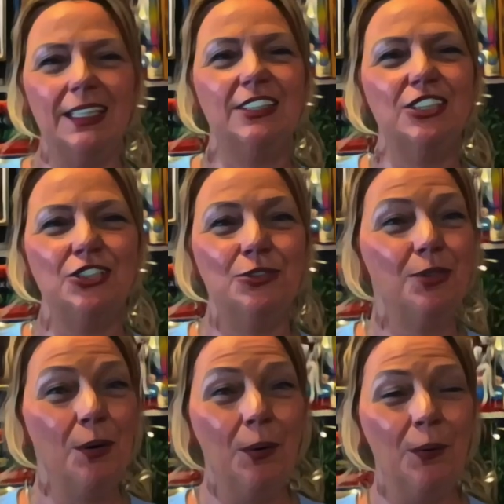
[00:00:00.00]
Did you
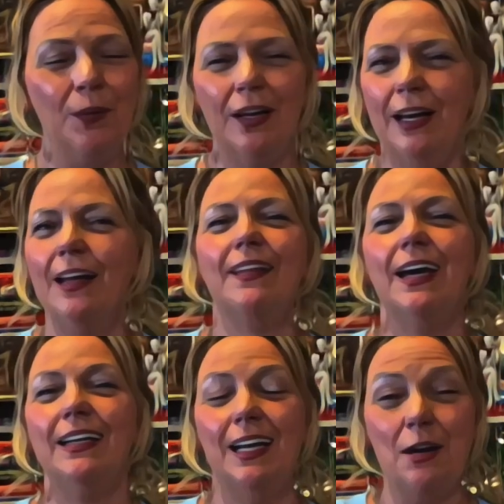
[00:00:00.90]
know
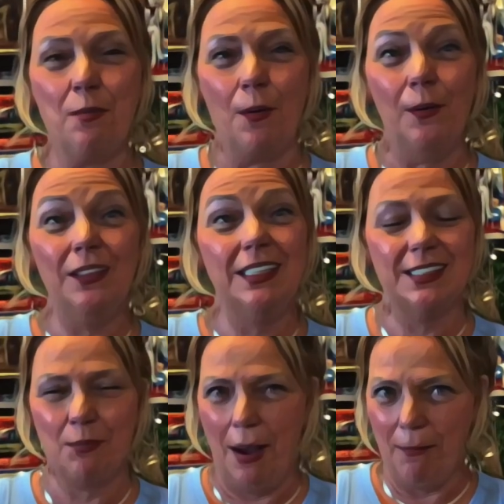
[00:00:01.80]
that April is
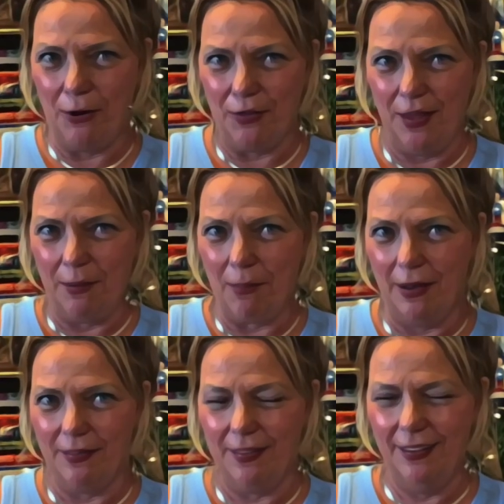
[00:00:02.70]
my birthday
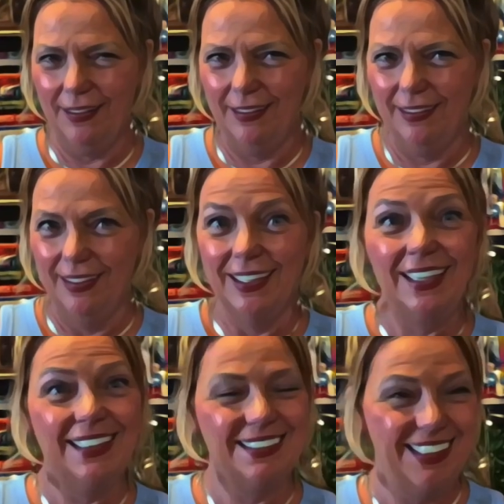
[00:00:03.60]
month?
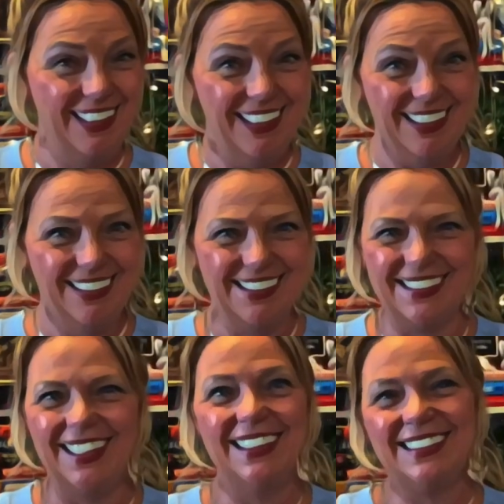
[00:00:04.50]
It is,
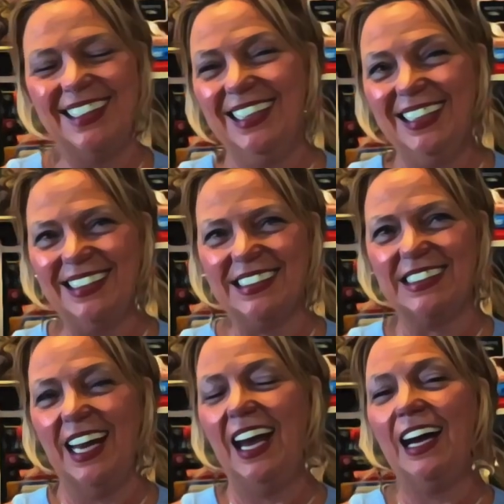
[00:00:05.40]
it is,
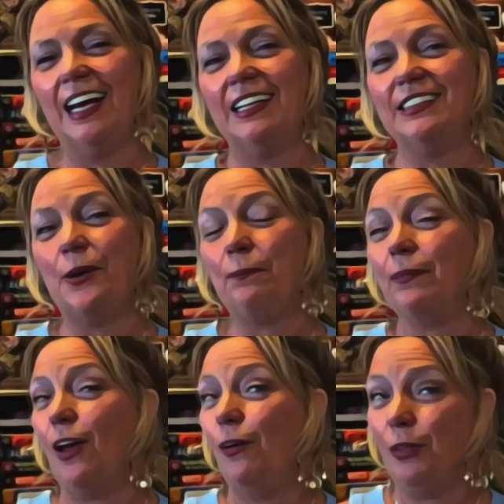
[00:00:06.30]
and
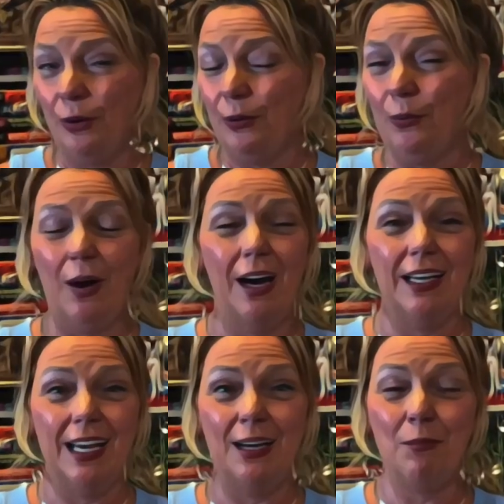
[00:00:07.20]
Although I
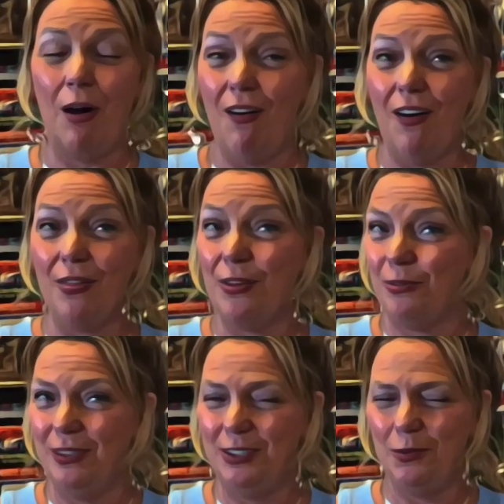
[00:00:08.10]
am on the
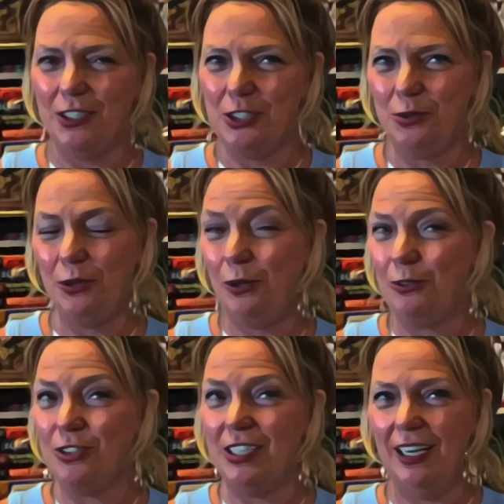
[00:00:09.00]
Read What You
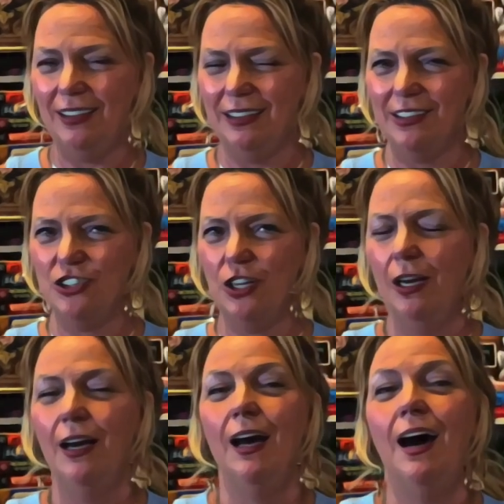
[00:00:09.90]
Own challenge,
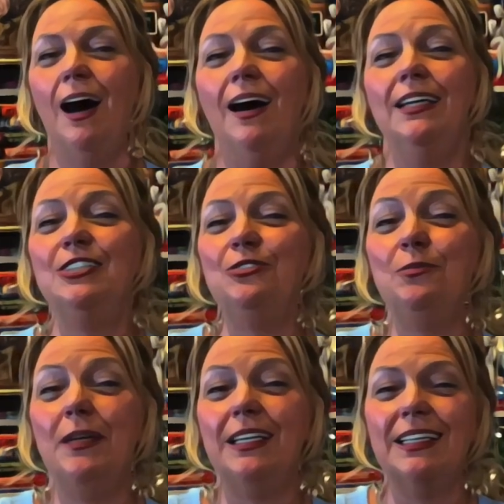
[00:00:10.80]
I do
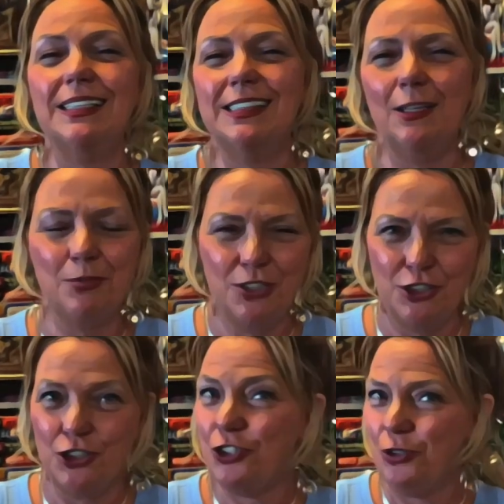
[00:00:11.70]
make
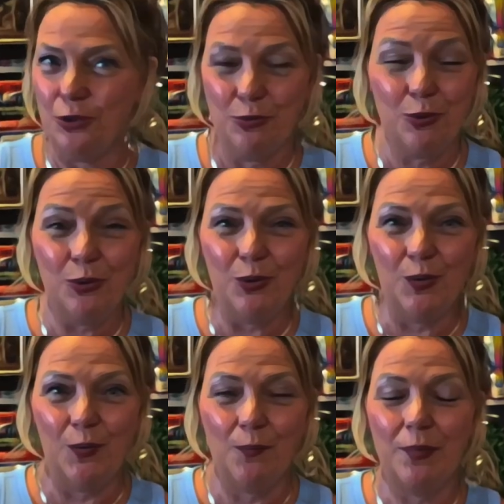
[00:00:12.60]
exceptions to the rule.
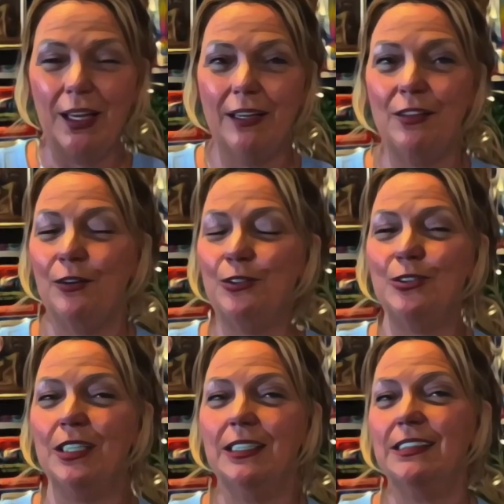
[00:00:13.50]
And
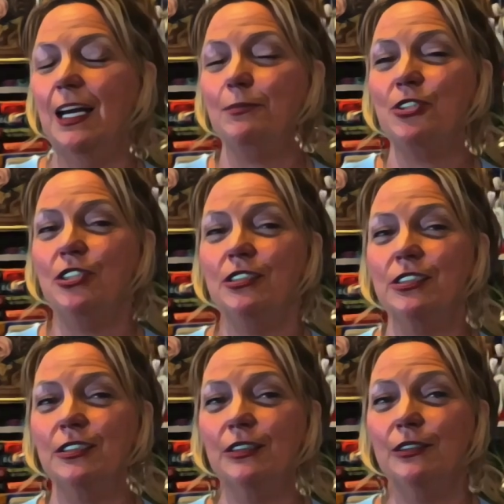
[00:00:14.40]
those exceptions